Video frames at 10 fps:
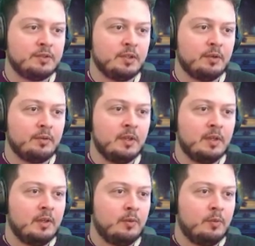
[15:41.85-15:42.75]
so
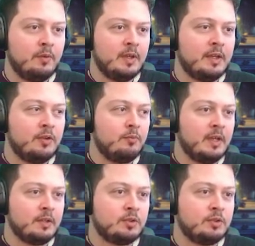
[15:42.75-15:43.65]
we don't got to do
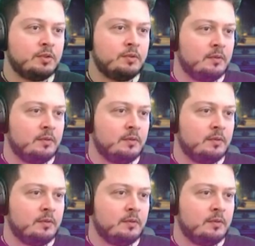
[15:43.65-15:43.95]
much.